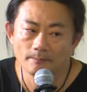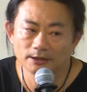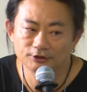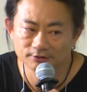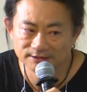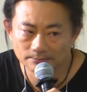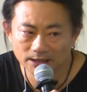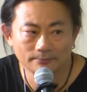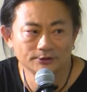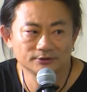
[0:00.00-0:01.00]
but to some
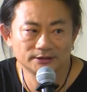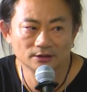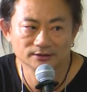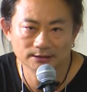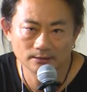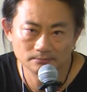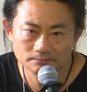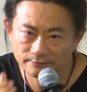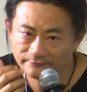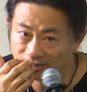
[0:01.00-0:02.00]
community or
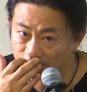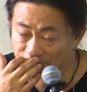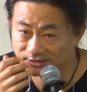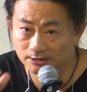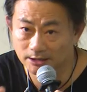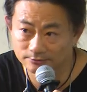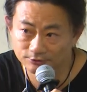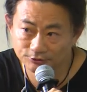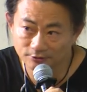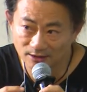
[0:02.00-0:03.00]
some villages, they
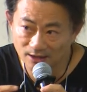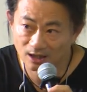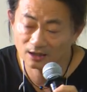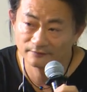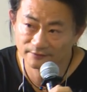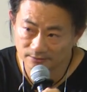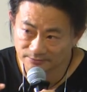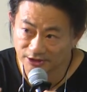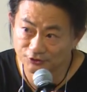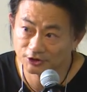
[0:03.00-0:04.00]
do a lot of
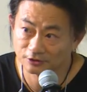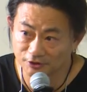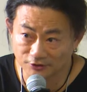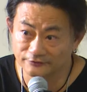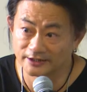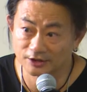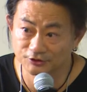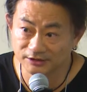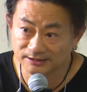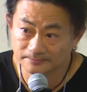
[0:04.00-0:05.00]
digital
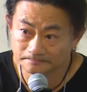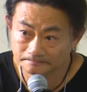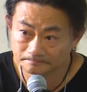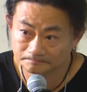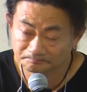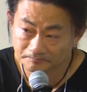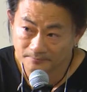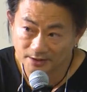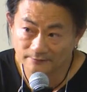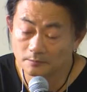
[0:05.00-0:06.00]
gentrifications.
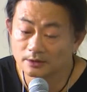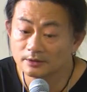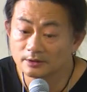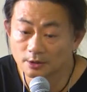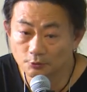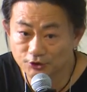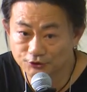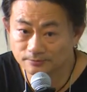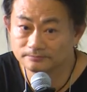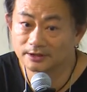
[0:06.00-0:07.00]
The, the
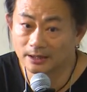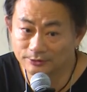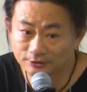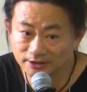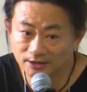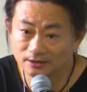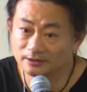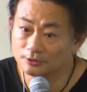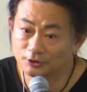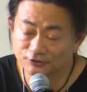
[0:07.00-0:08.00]
rich community,
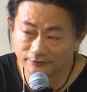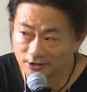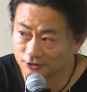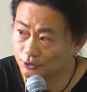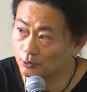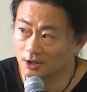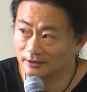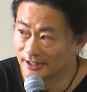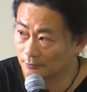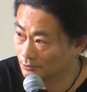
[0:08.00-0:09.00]
the rich village
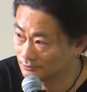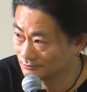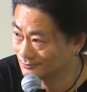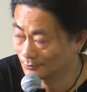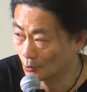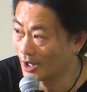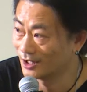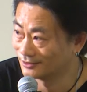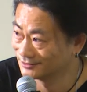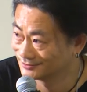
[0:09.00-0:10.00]
will get well